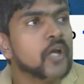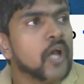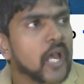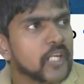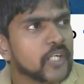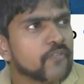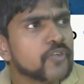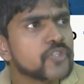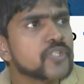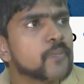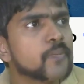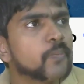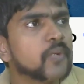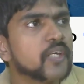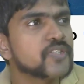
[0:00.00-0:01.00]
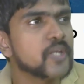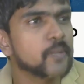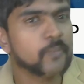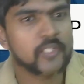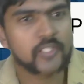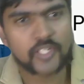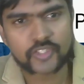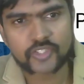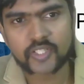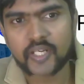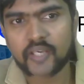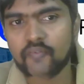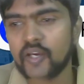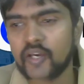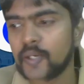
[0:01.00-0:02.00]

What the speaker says: I'll give you a simple example. Yesterday,